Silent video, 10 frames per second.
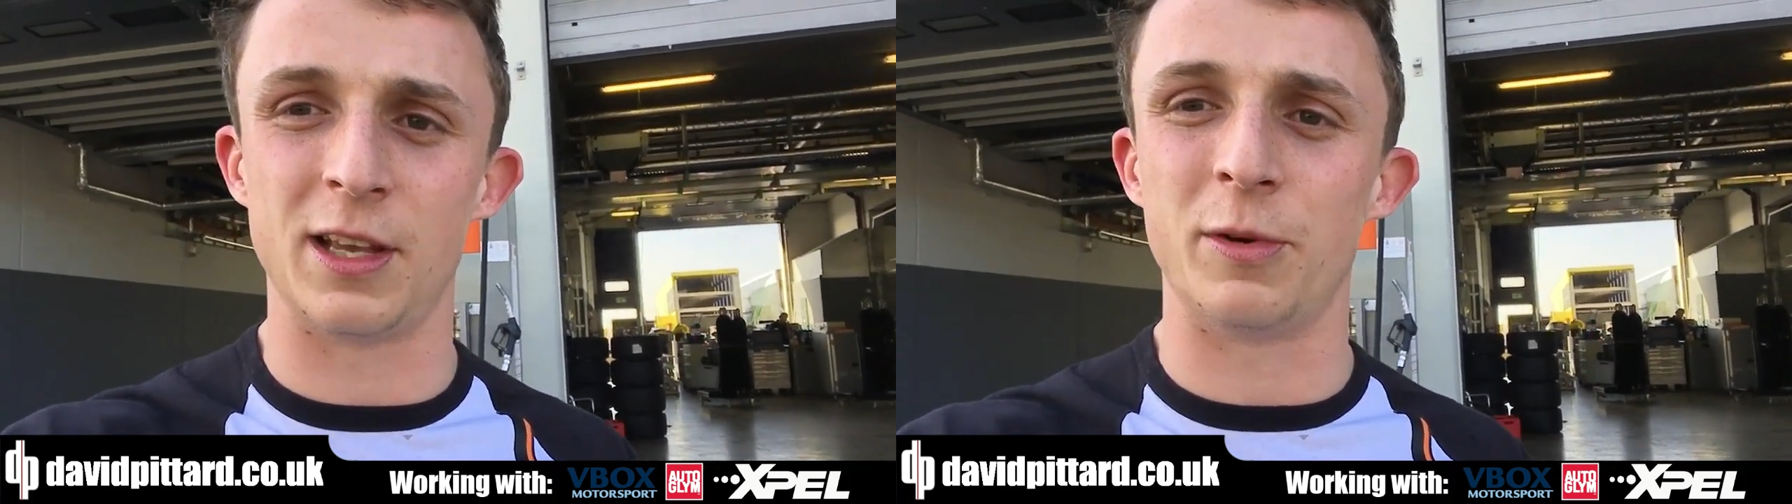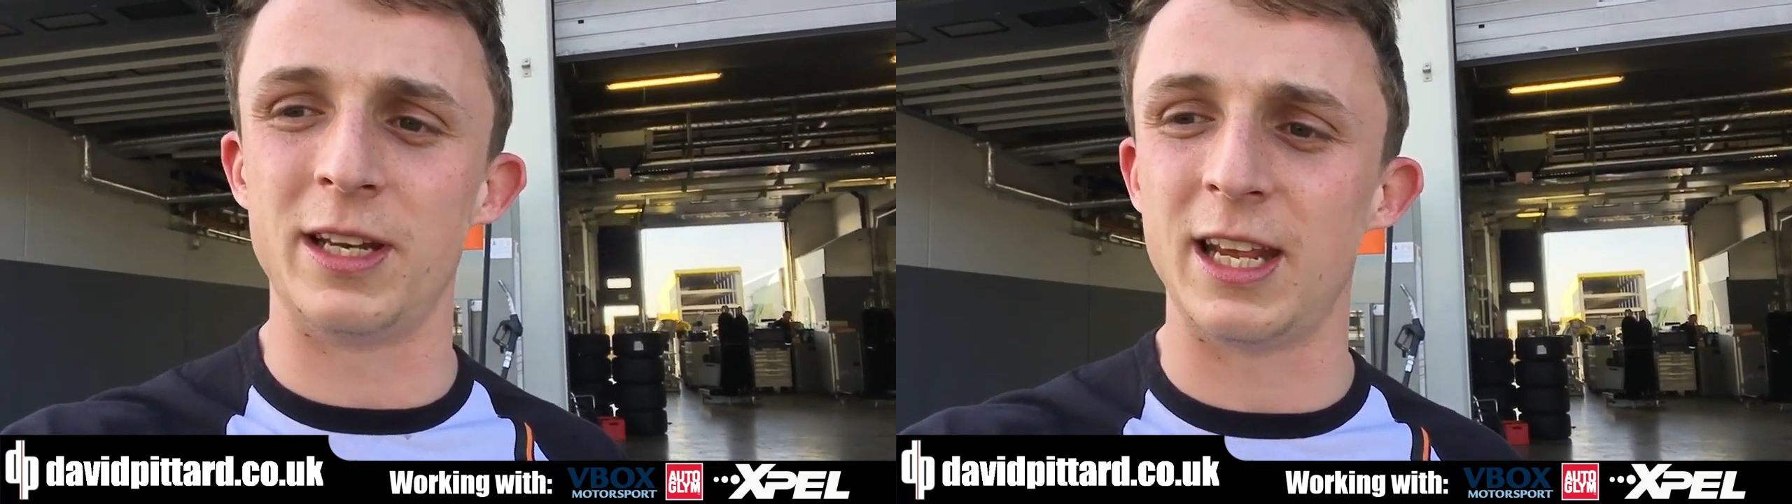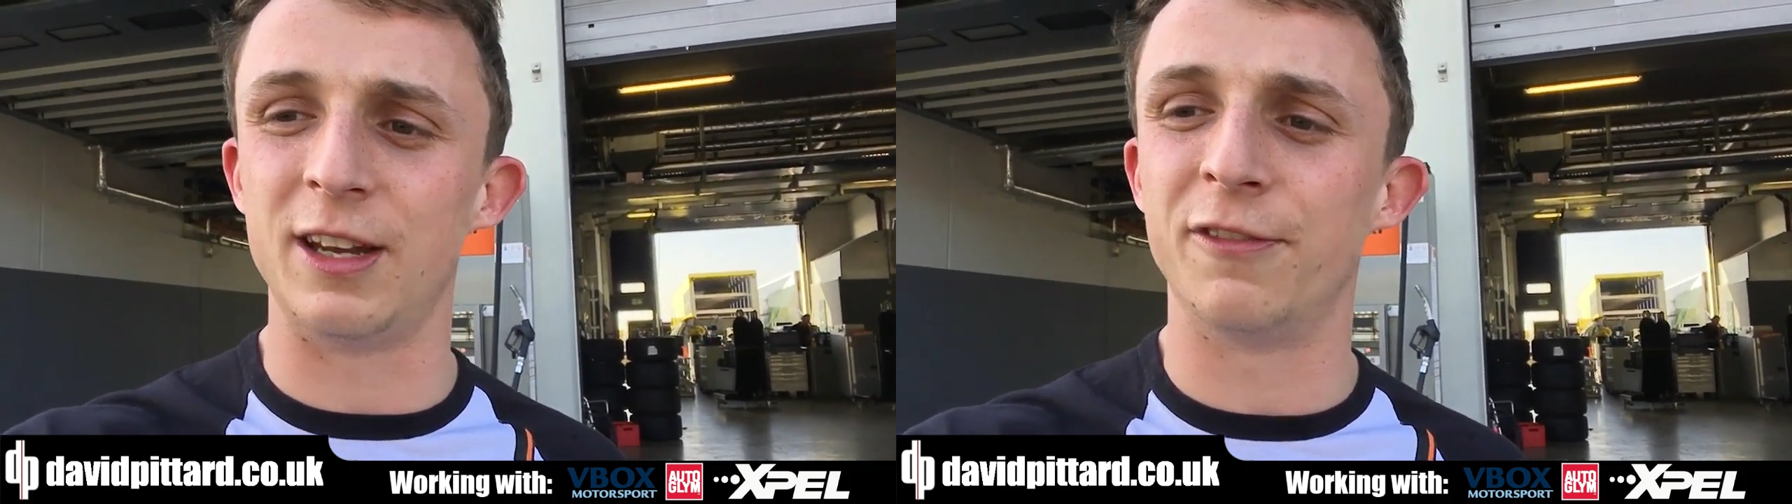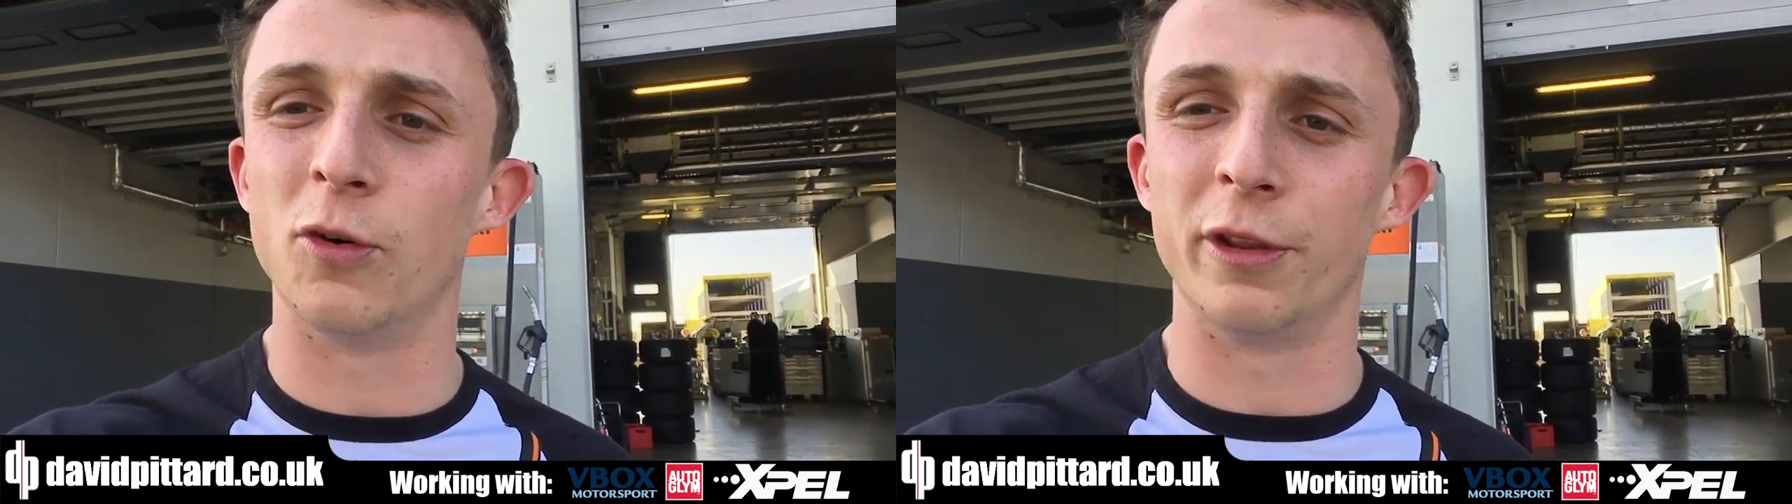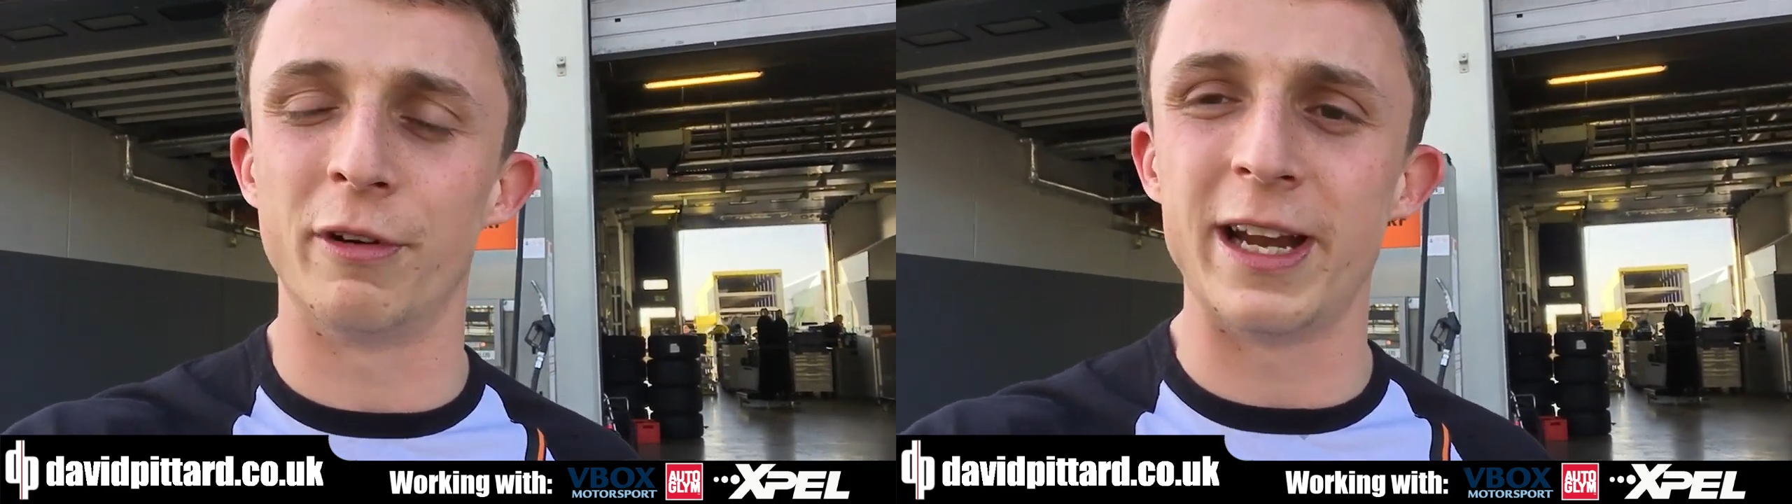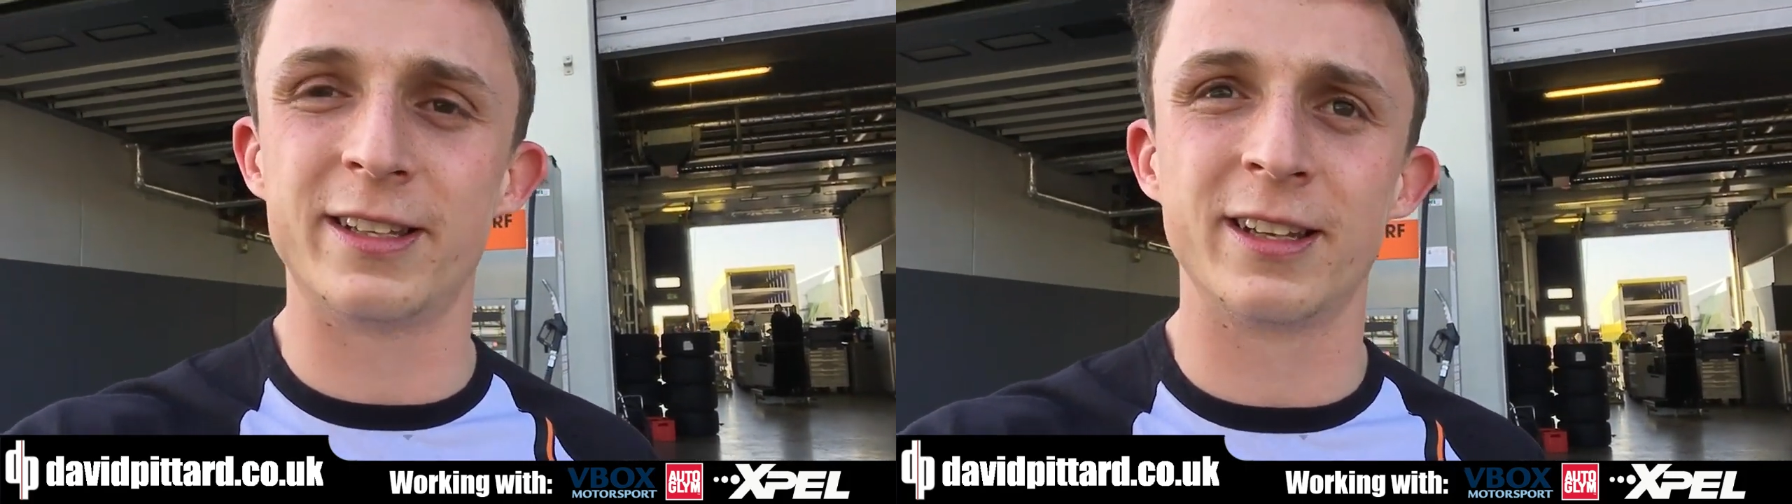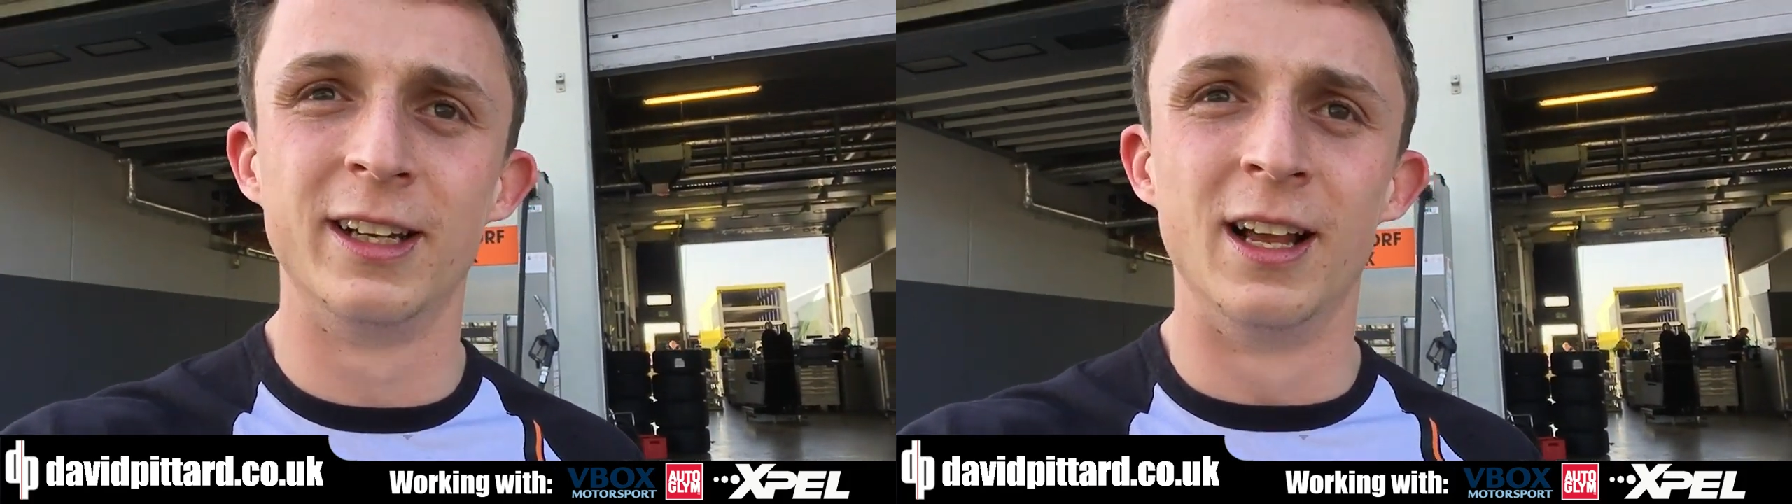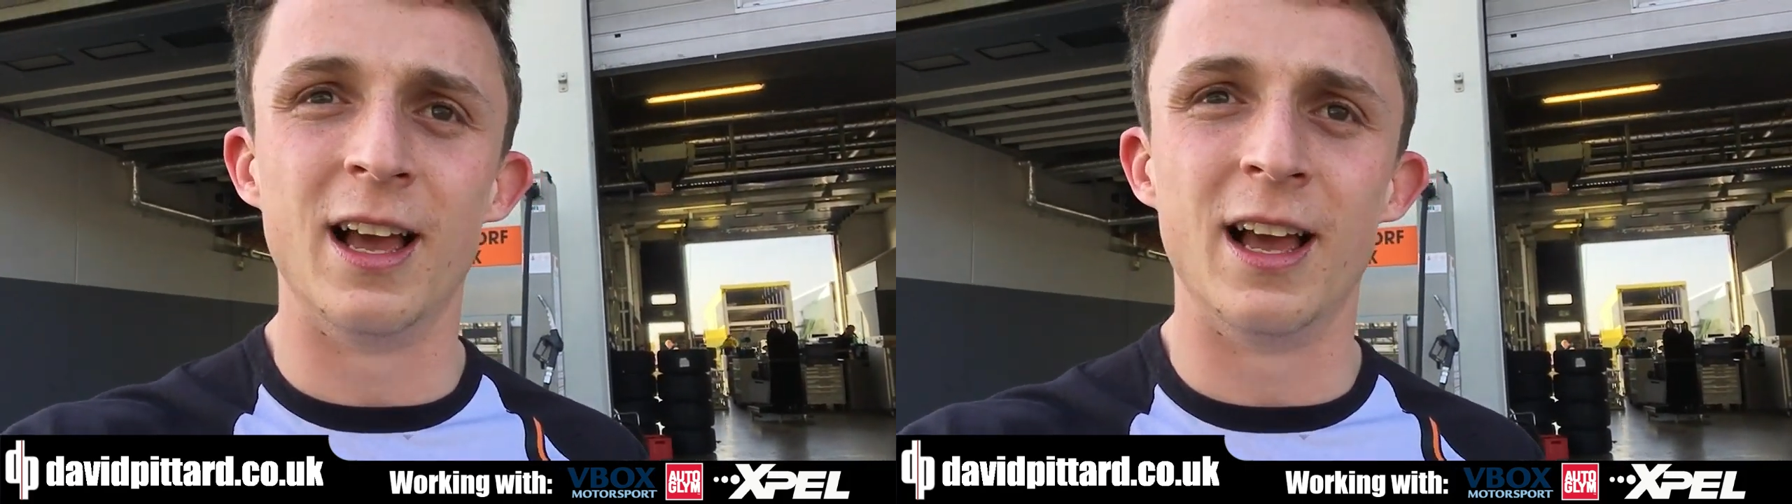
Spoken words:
that we need for the race.